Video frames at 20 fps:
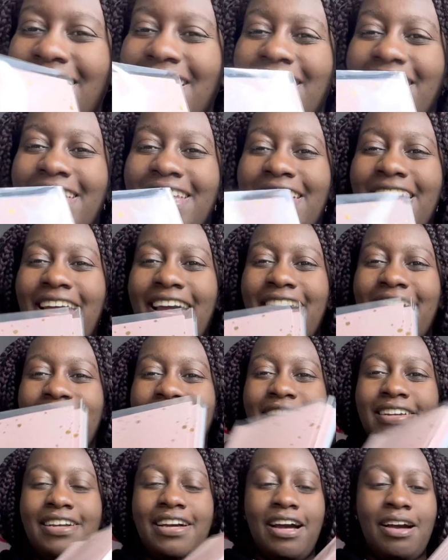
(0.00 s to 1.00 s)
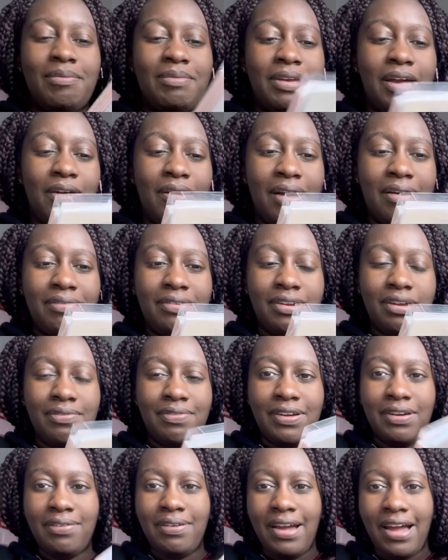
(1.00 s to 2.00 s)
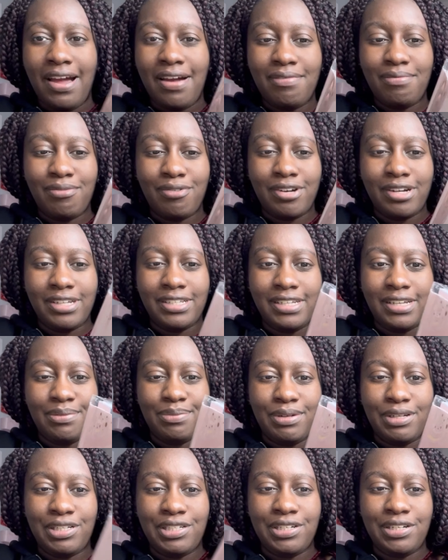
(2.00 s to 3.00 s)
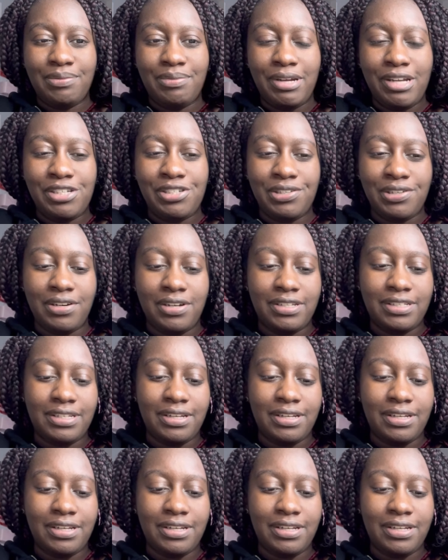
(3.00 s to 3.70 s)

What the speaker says: yeah, I mean, I'll have enough. I don't have more than 10 Patreons. I